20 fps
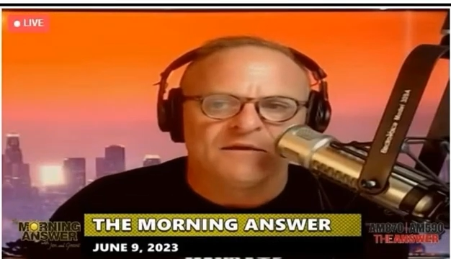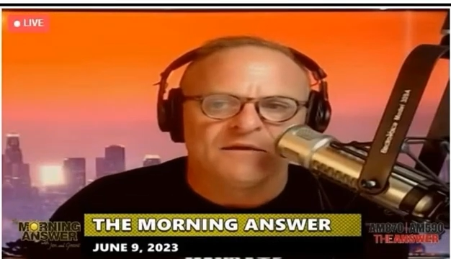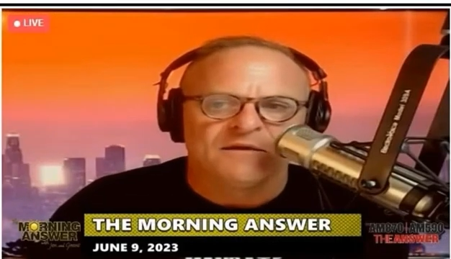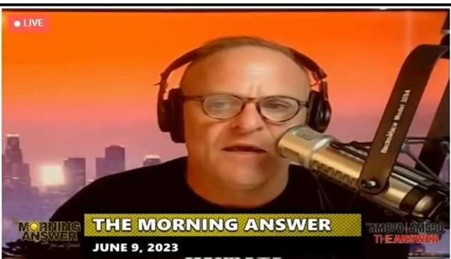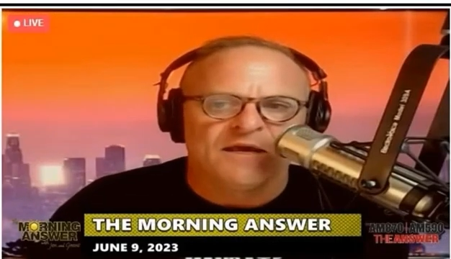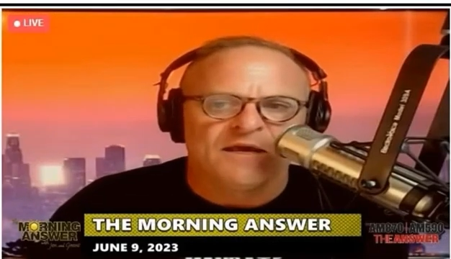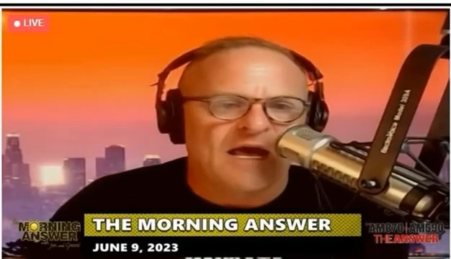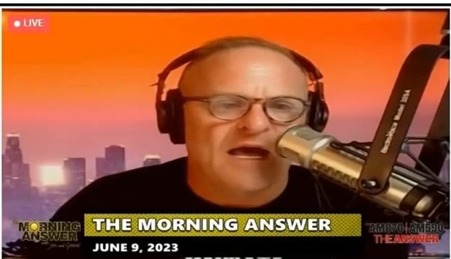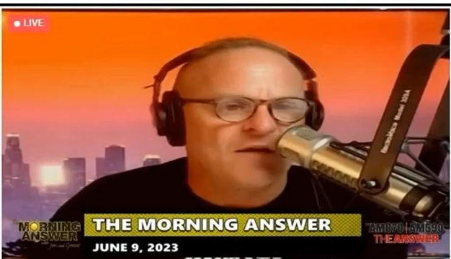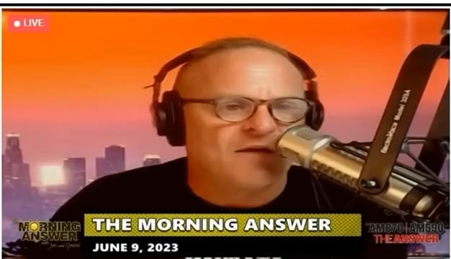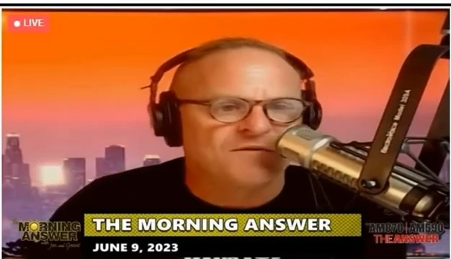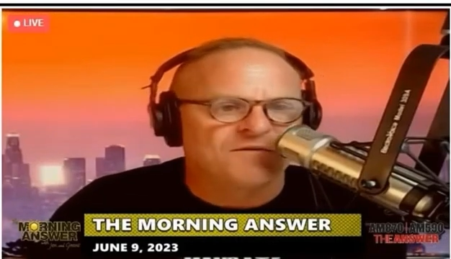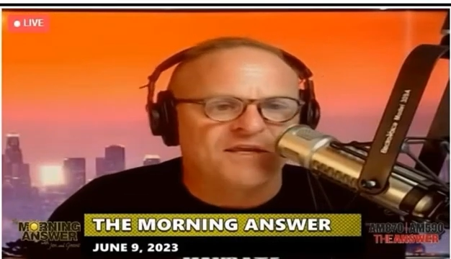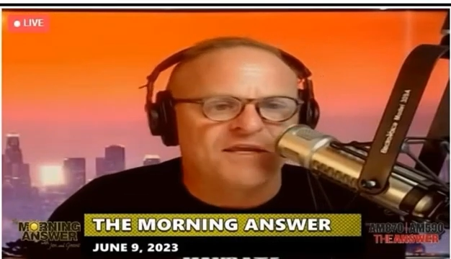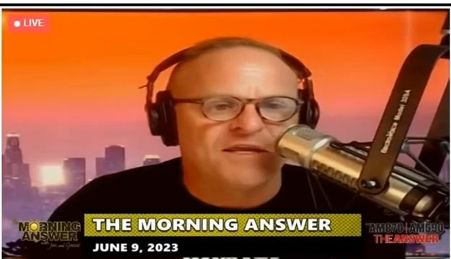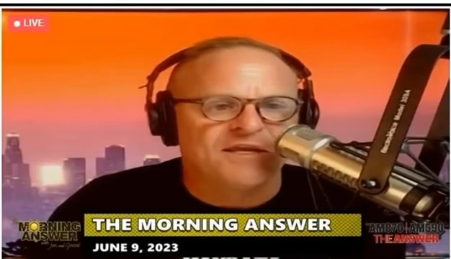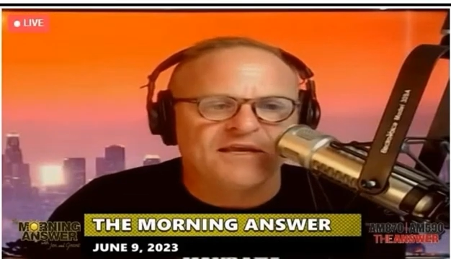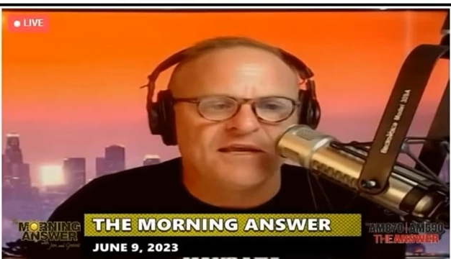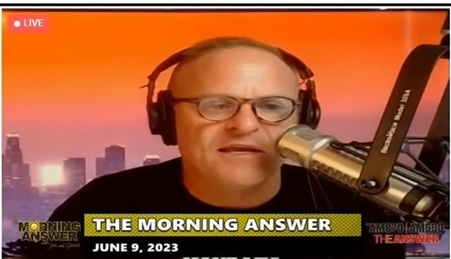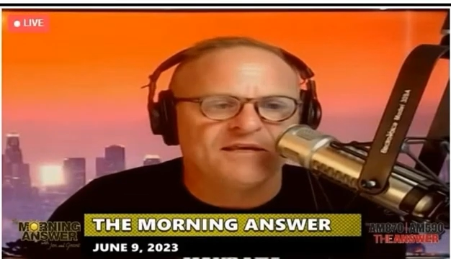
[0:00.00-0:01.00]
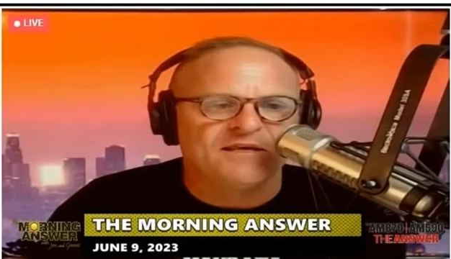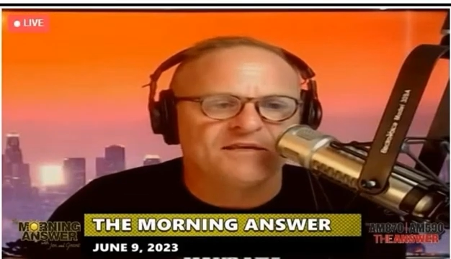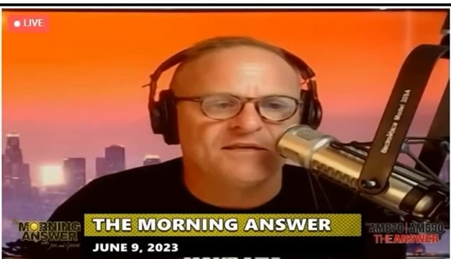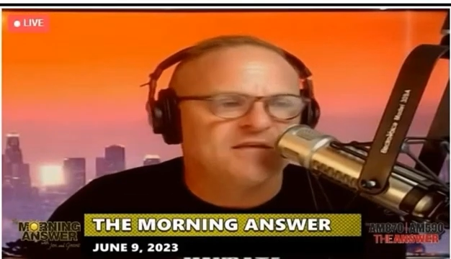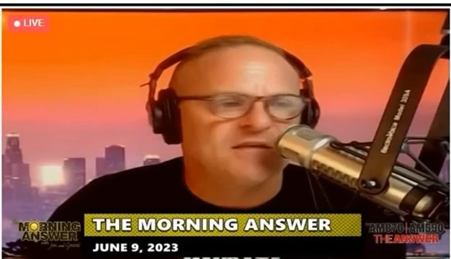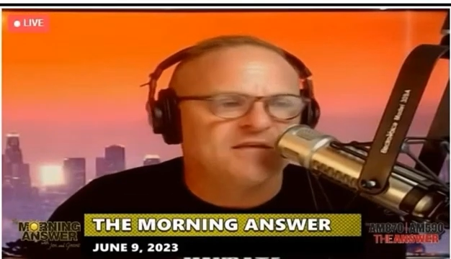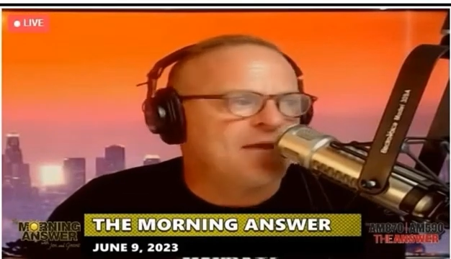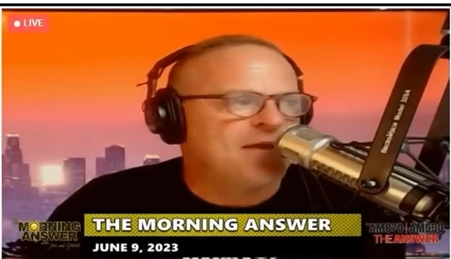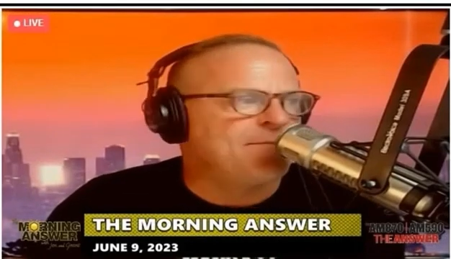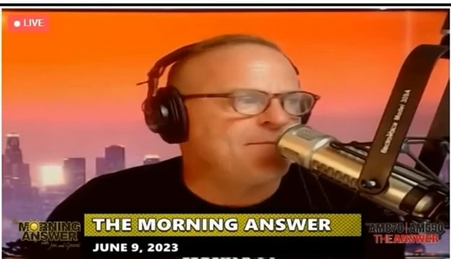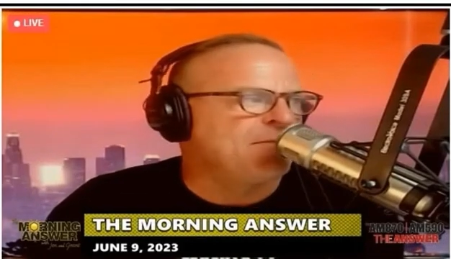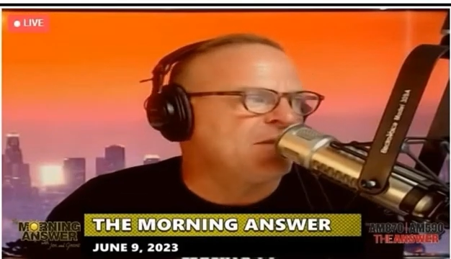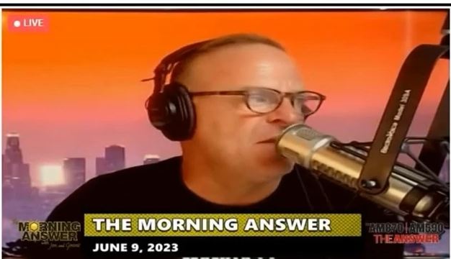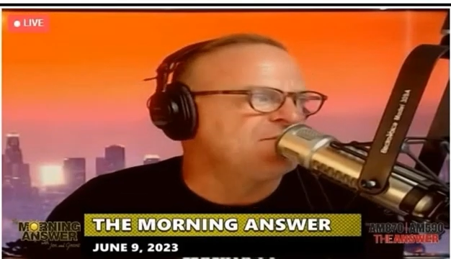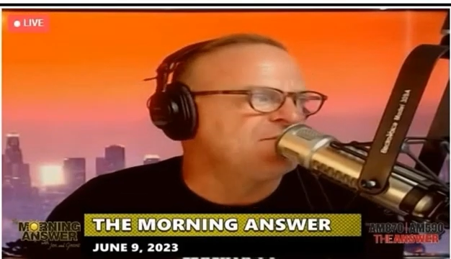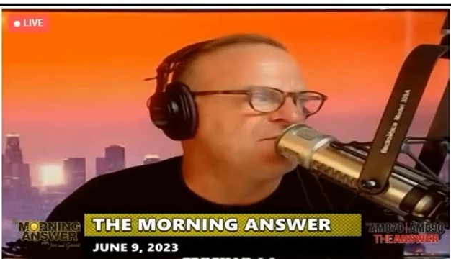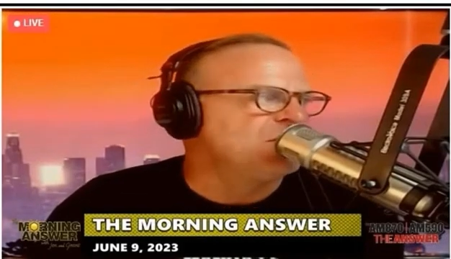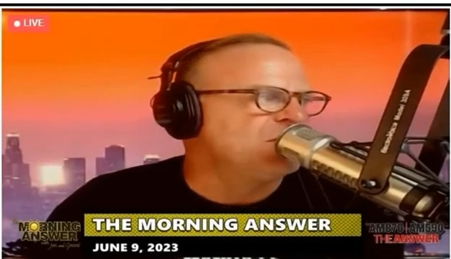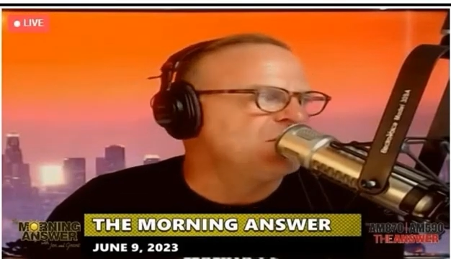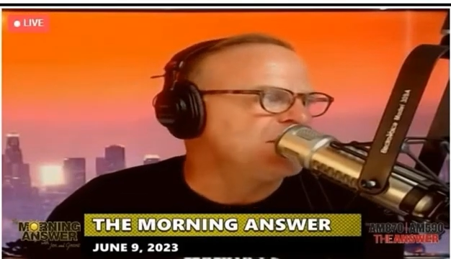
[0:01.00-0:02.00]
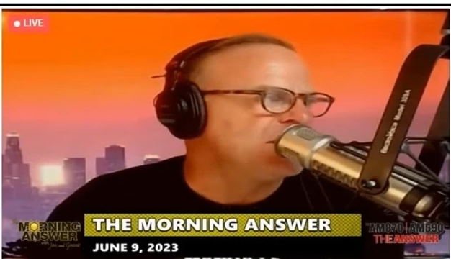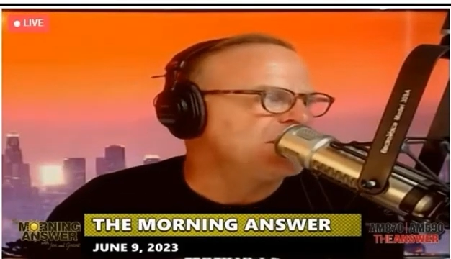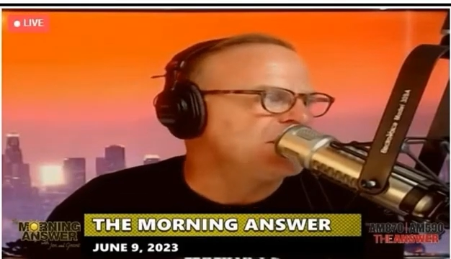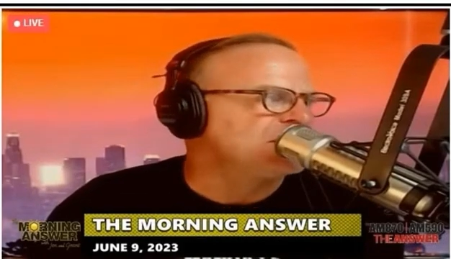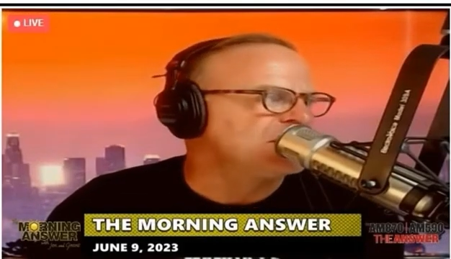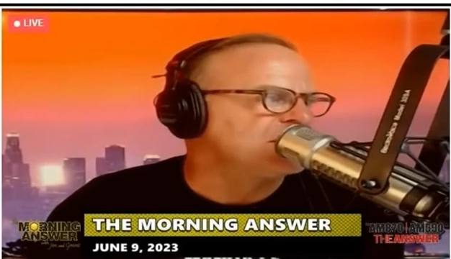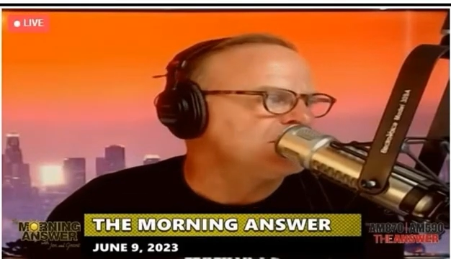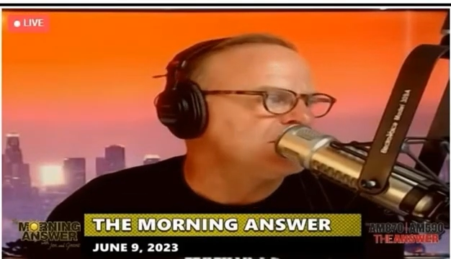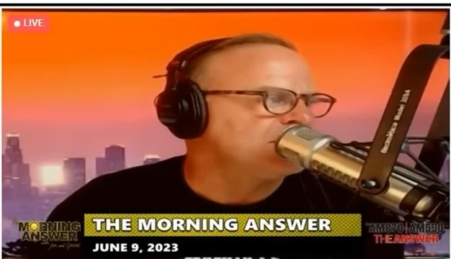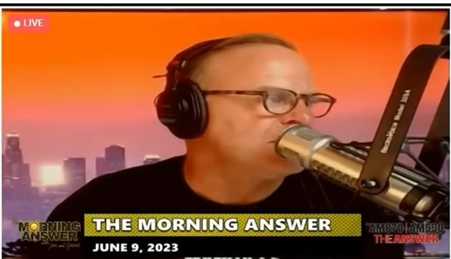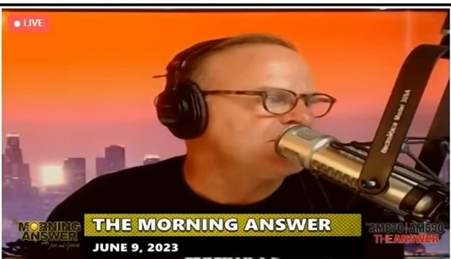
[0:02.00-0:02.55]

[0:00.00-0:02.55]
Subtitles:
and I don't think he is capable of doing this.